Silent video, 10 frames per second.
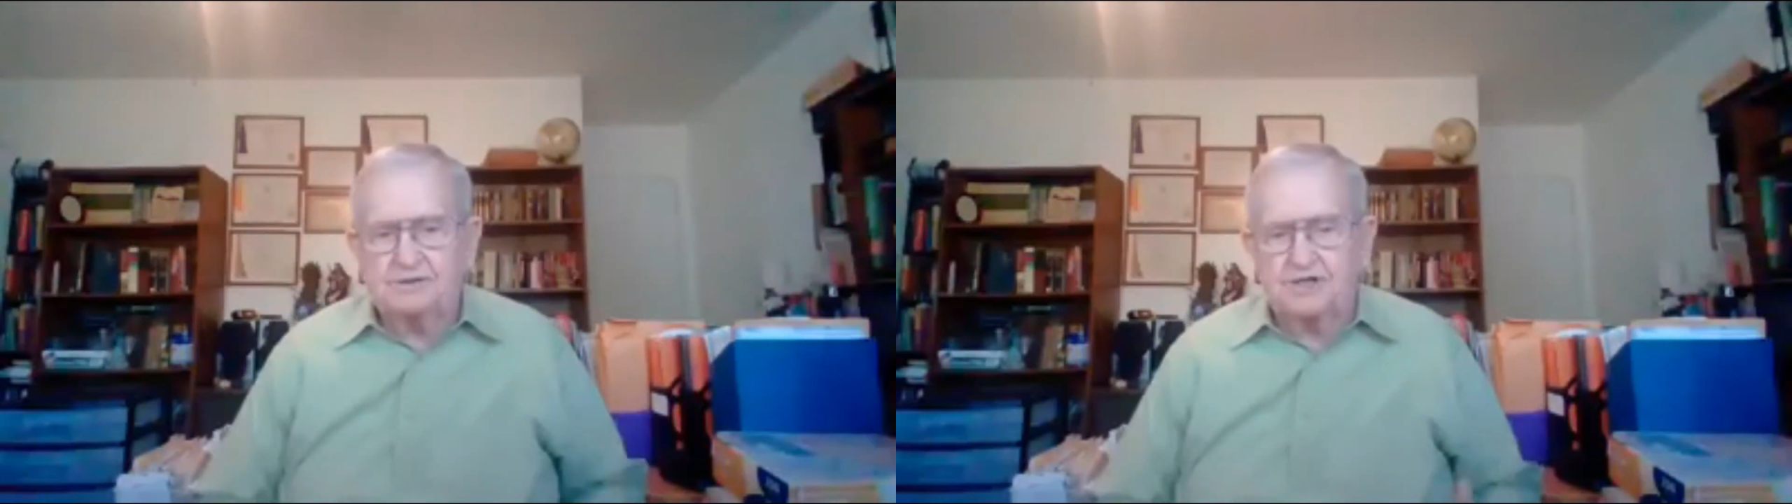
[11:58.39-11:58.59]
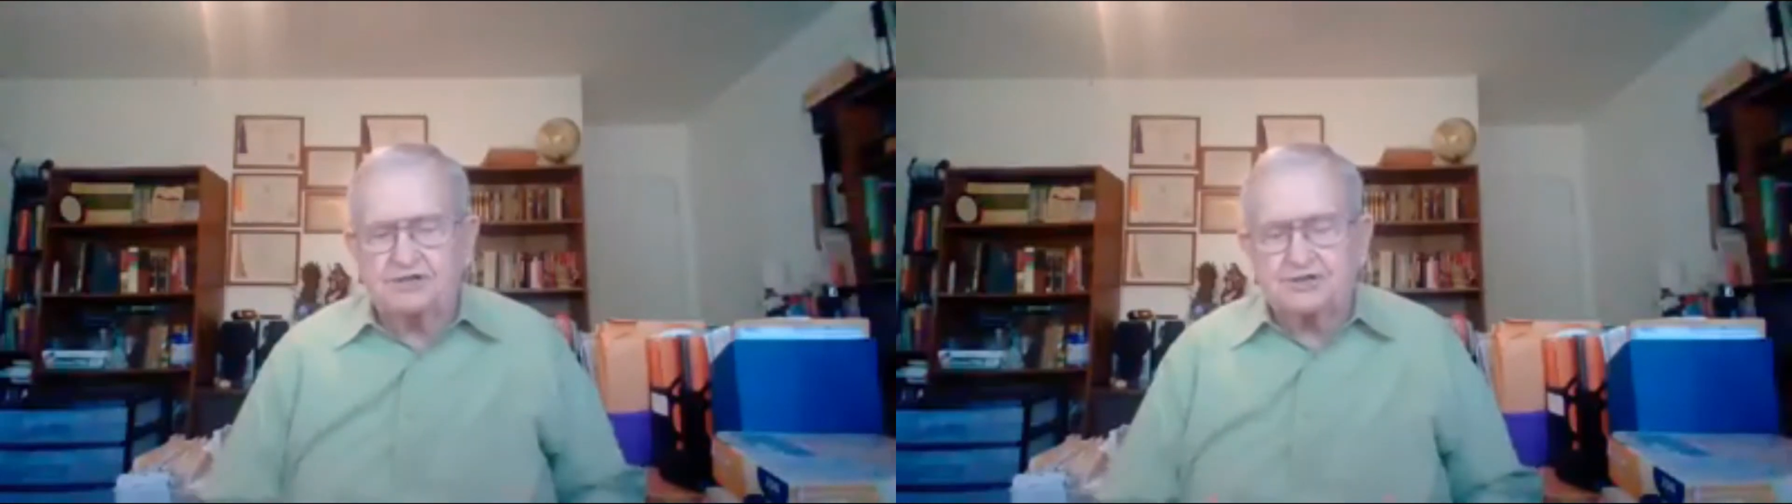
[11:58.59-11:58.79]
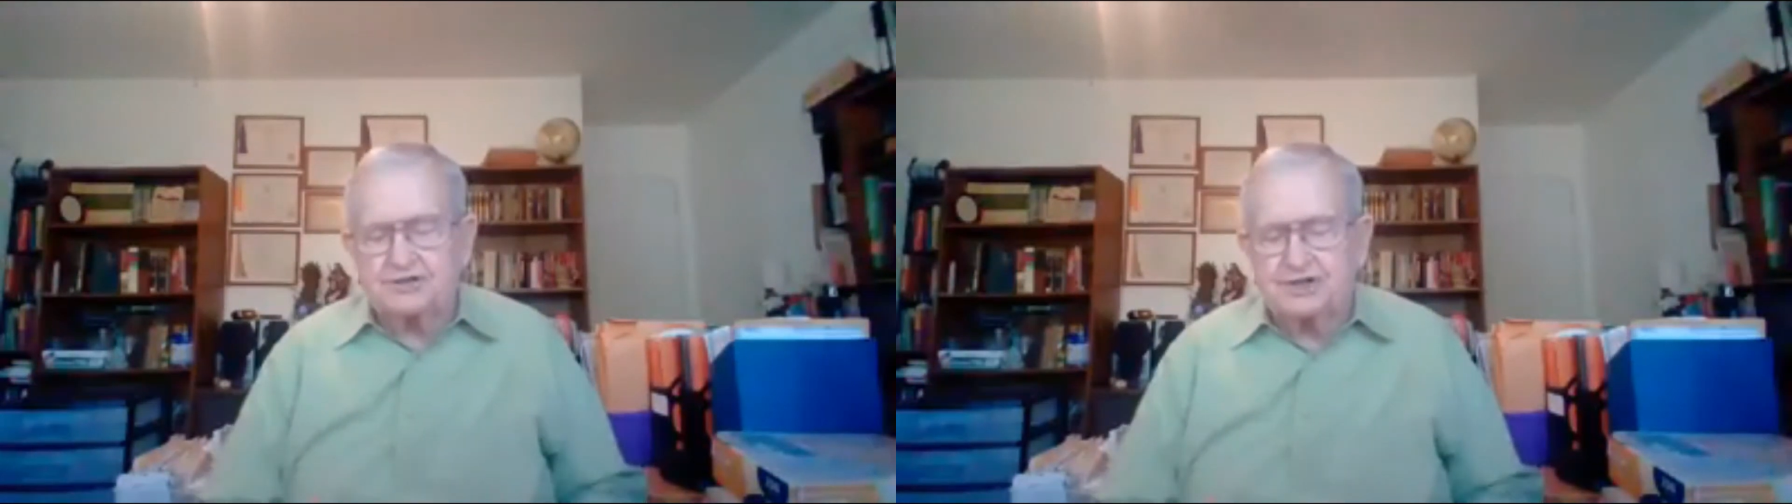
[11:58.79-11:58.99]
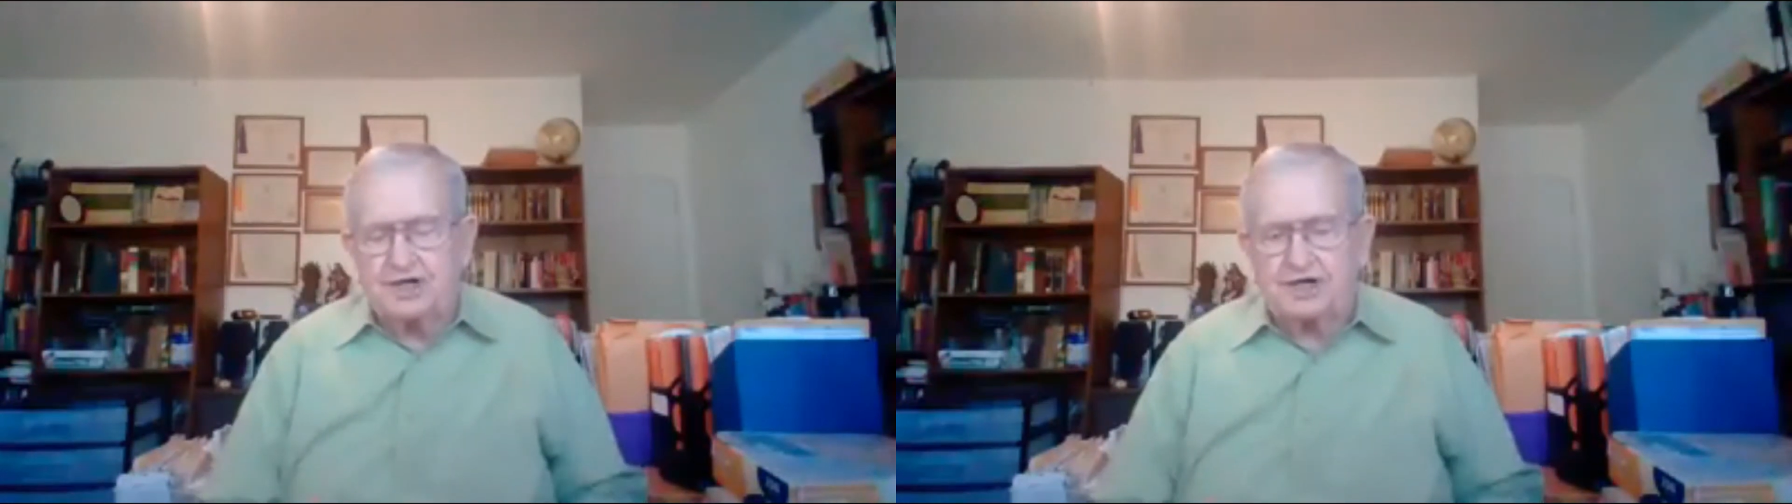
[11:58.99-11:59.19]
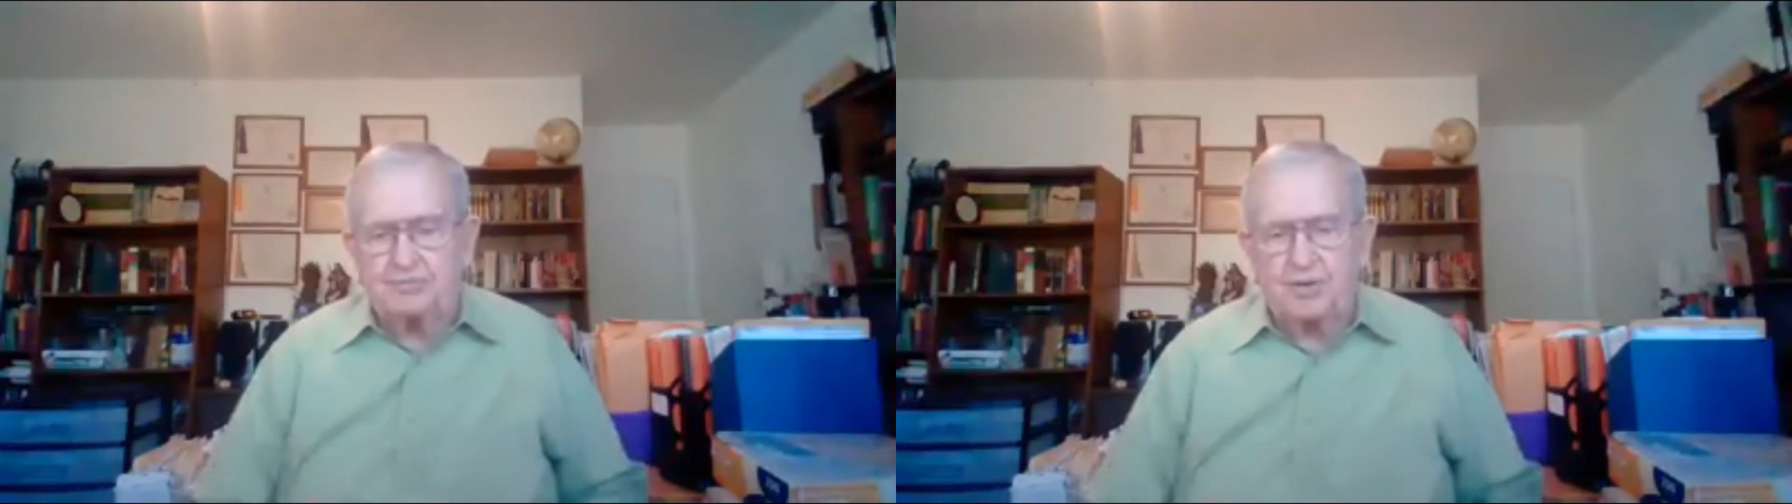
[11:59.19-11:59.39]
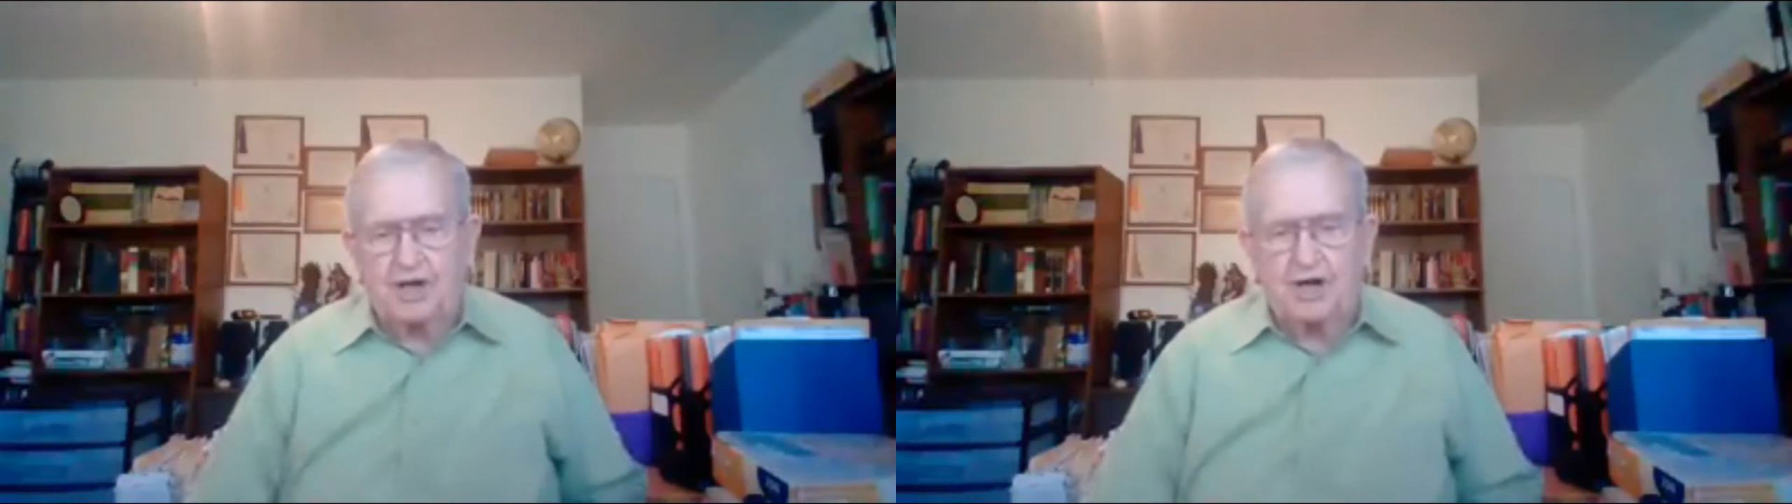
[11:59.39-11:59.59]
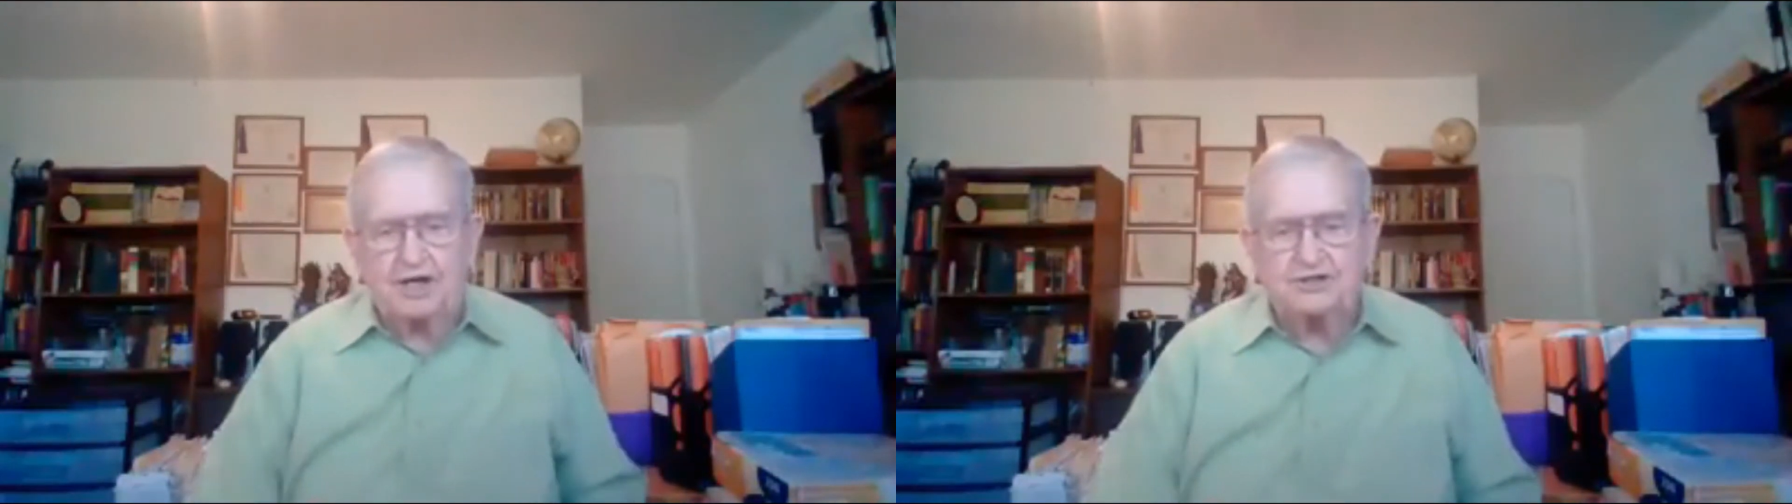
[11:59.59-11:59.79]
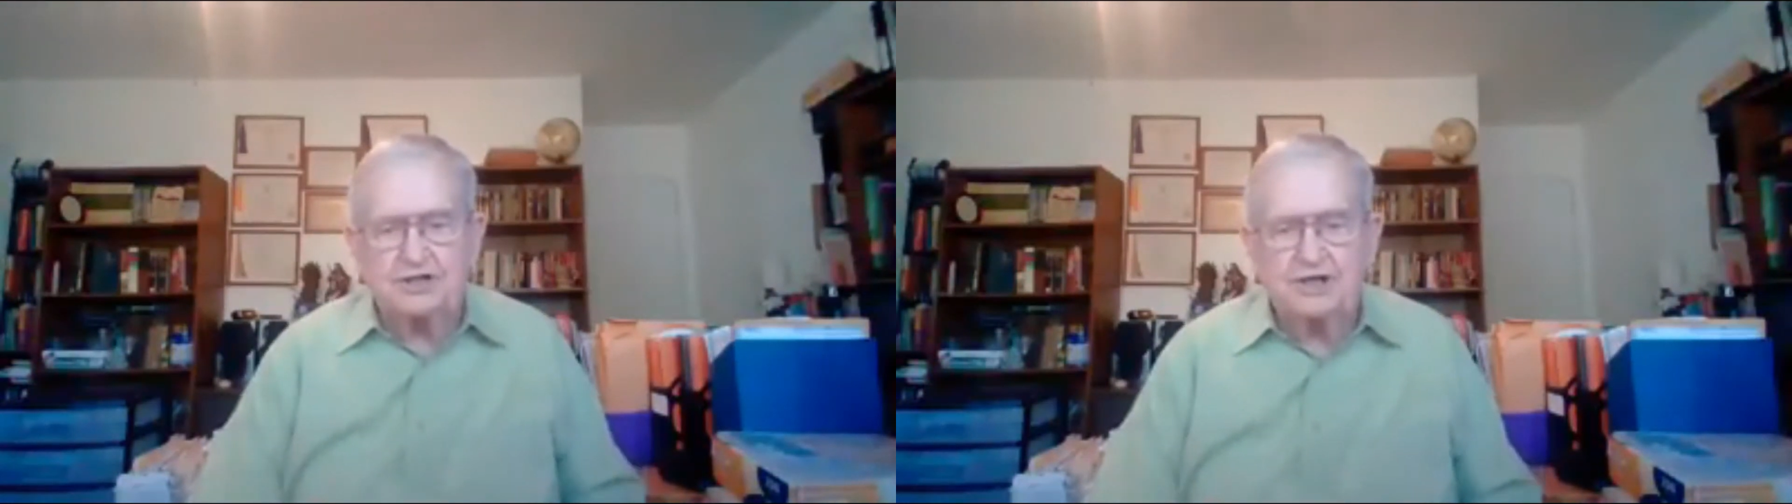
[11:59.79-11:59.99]
this is taking
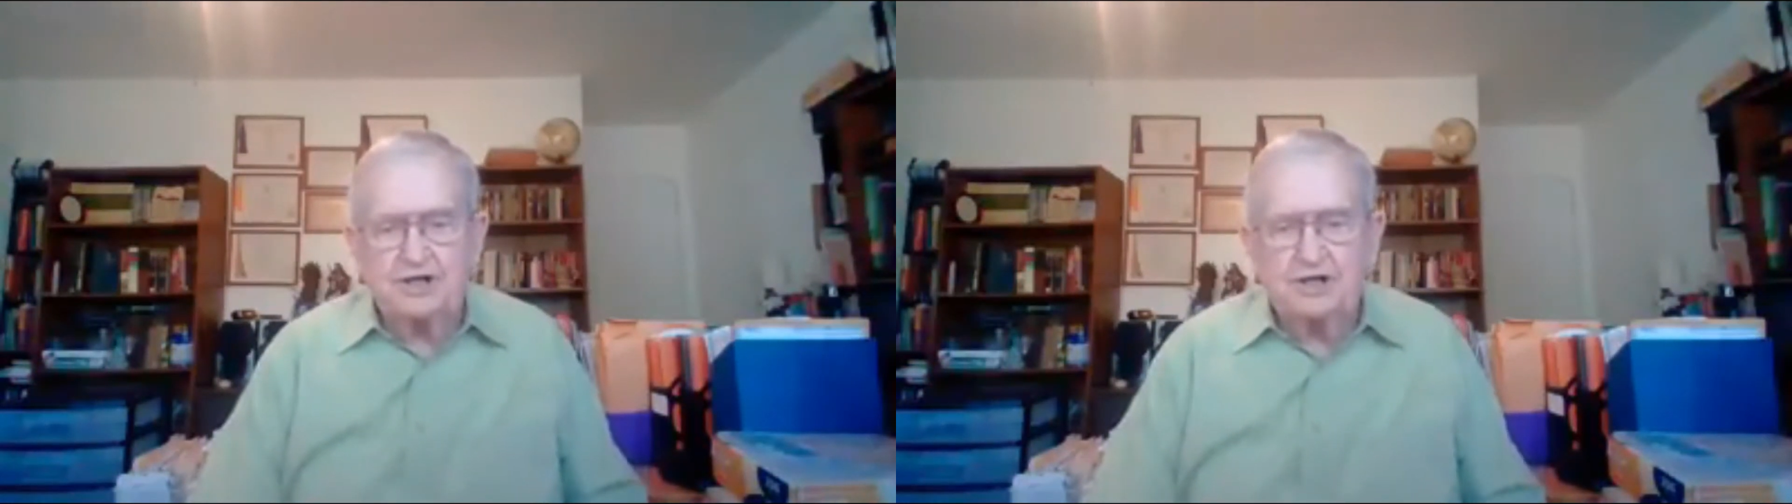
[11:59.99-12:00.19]
place,